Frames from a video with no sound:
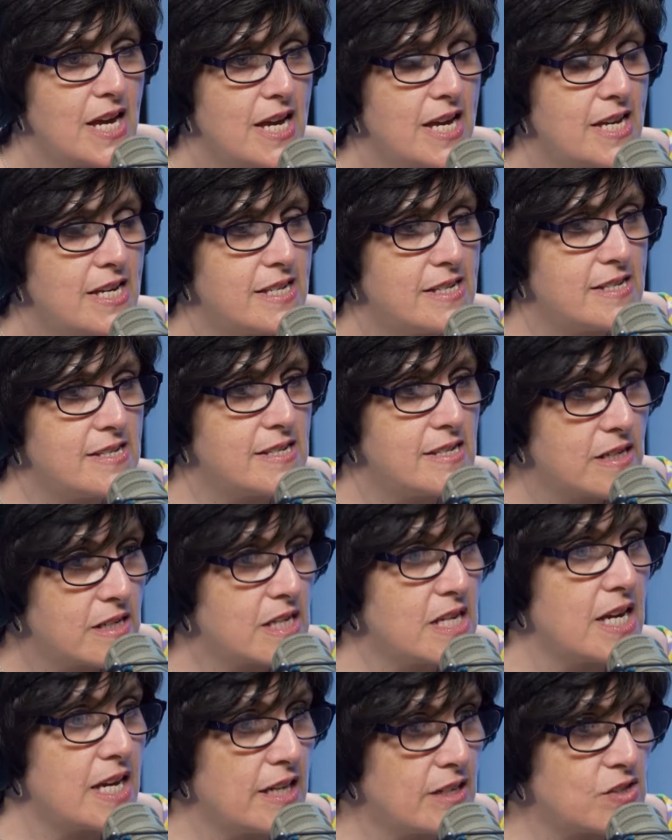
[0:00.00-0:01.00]
is
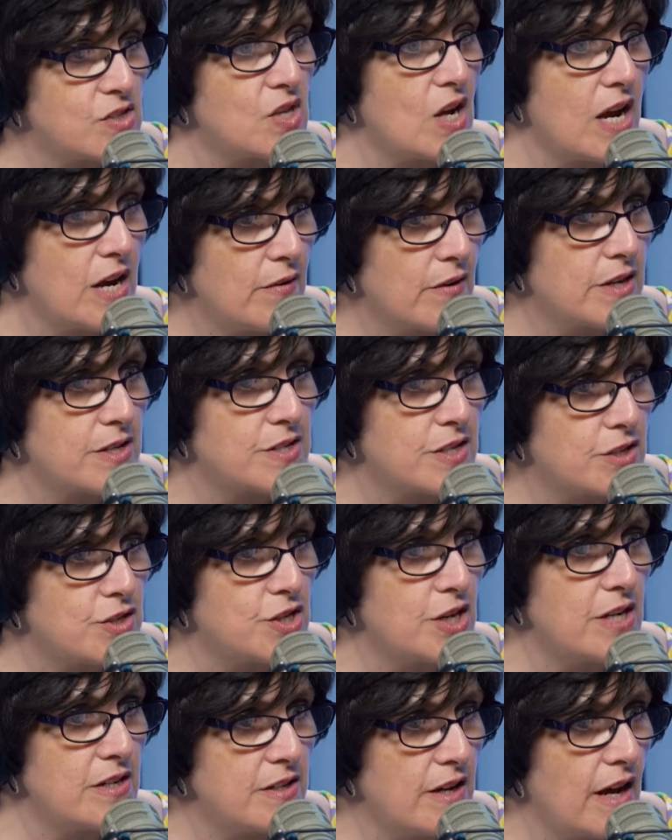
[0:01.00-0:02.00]
King Cyrus, a
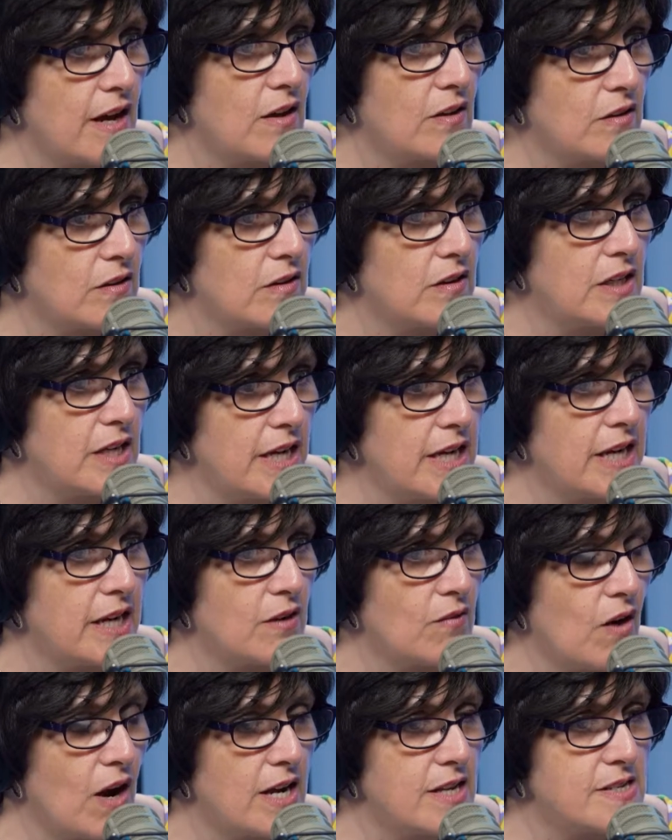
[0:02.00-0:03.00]
Gentile
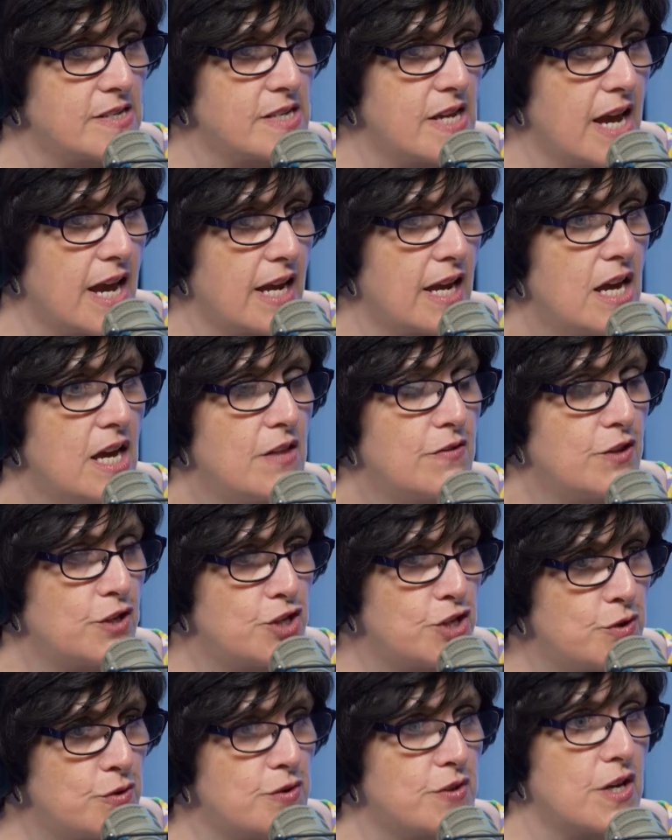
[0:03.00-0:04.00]
king, right, saying the
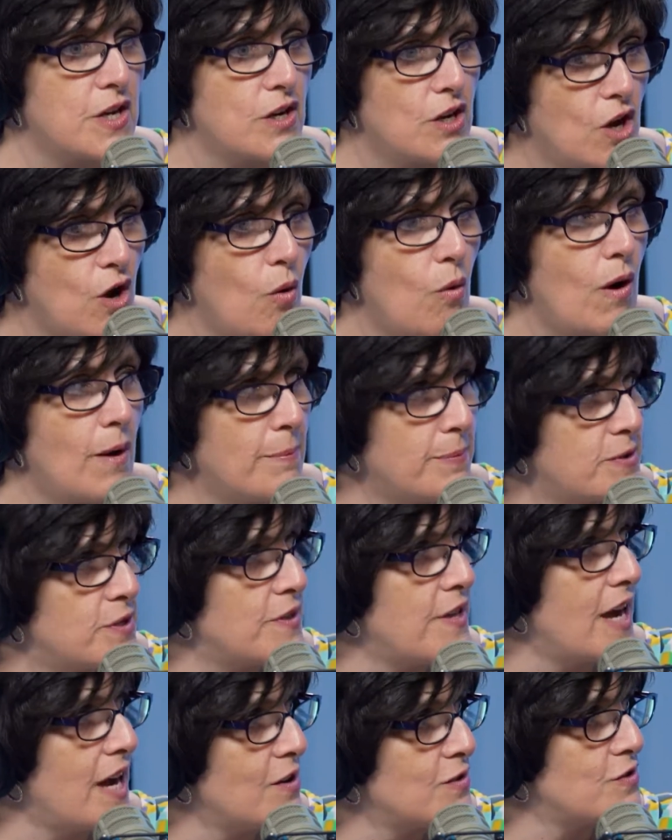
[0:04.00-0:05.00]
Jews can go up to
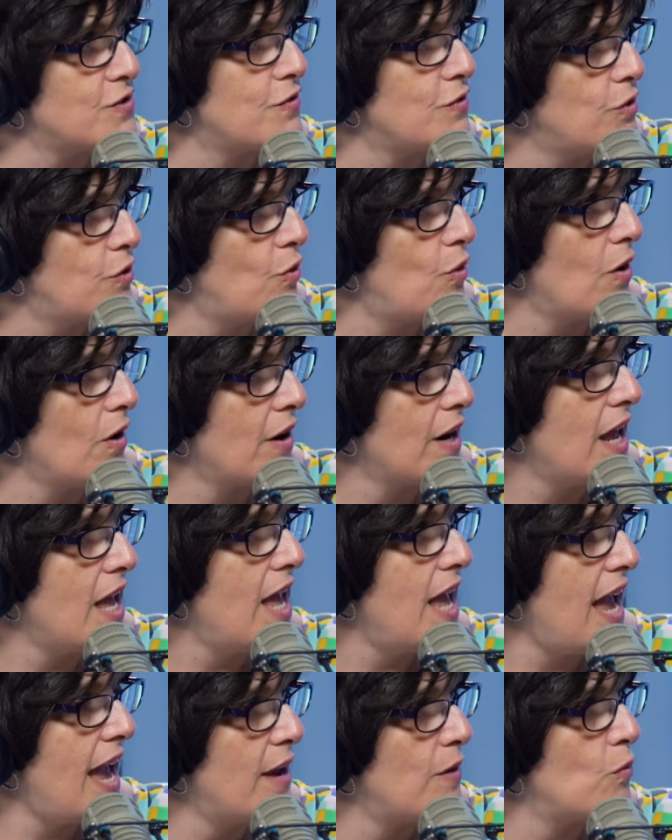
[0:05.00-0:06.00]
the house of the Lord
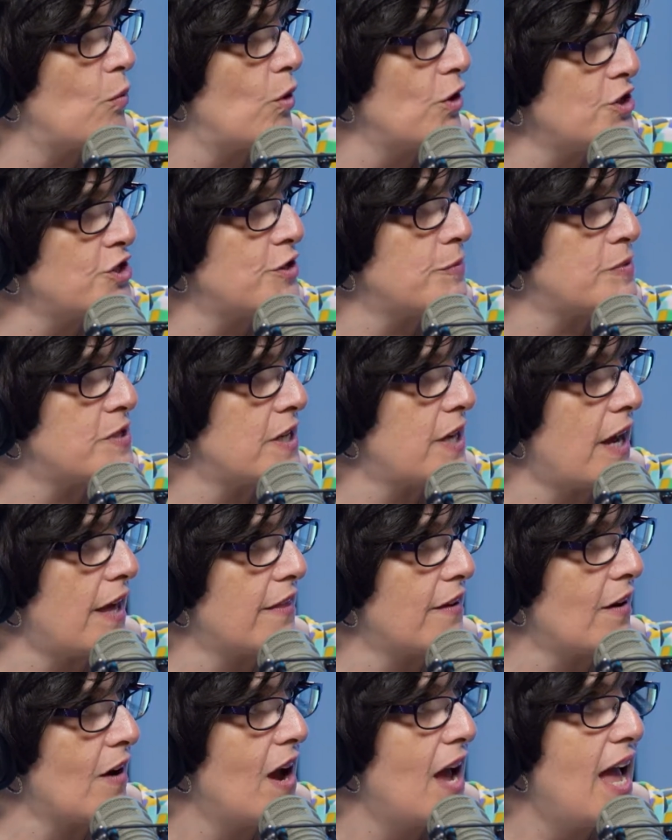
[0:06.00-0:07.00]
and worship
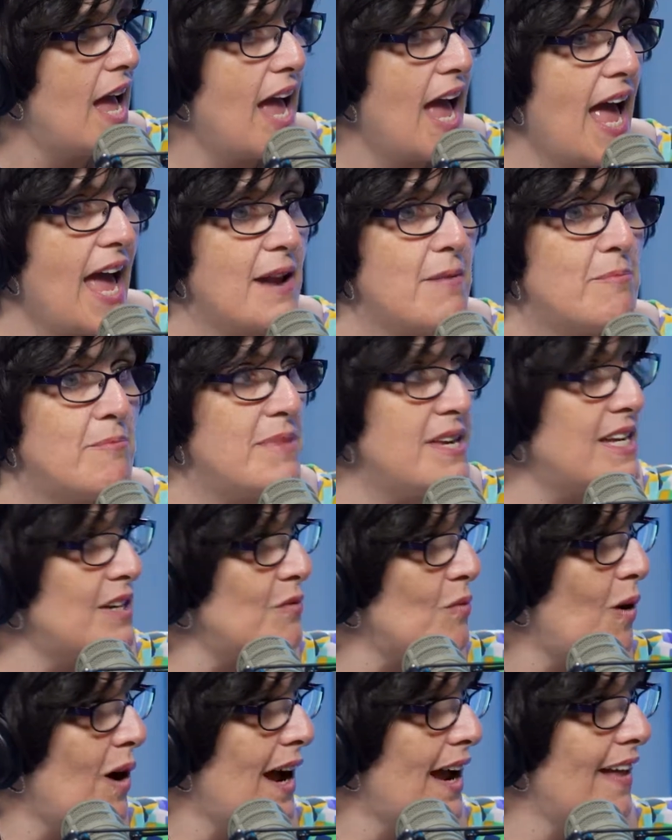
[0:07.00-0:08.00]
together. And
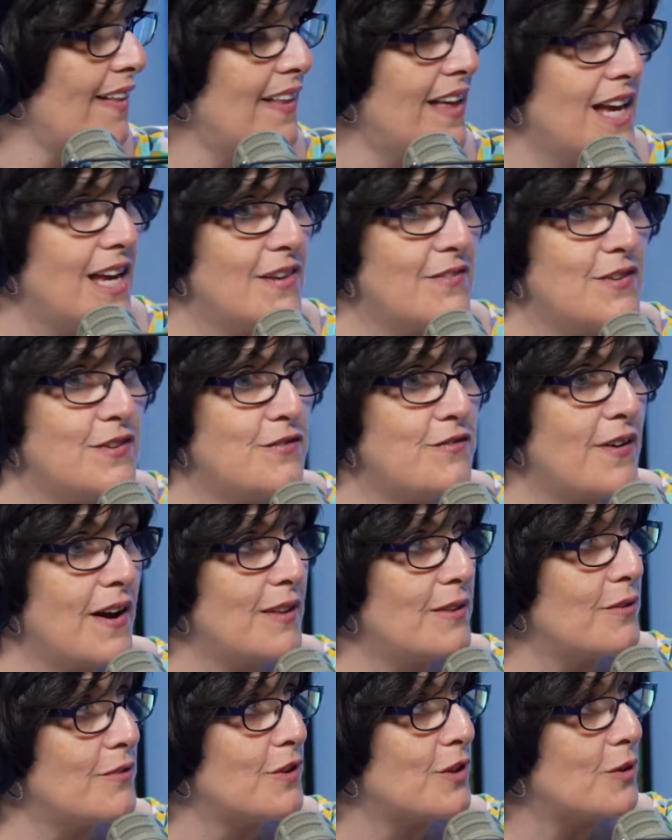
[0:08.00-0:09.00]
meanwhile, if you
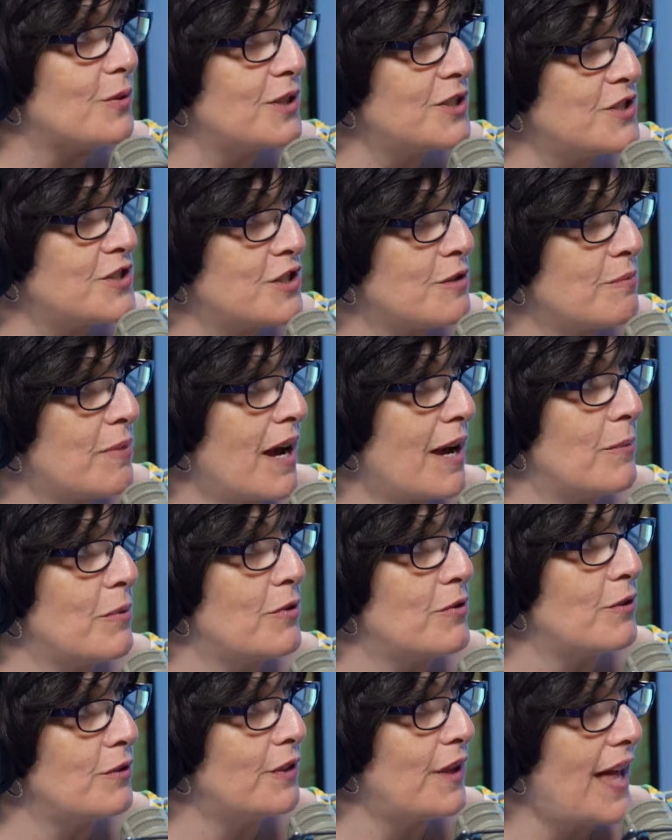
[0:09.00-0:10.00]
follow the Christian Bible,
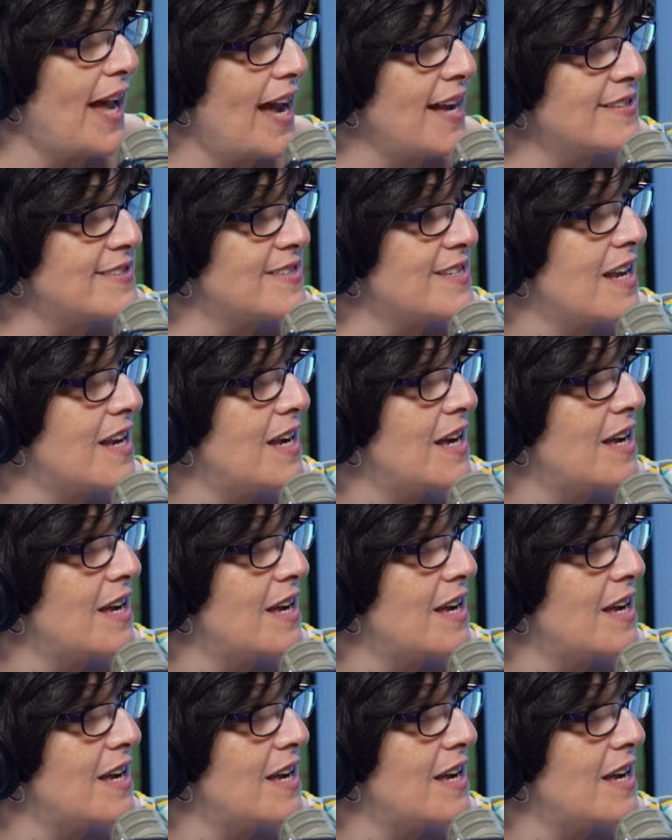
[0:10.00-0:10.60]
the last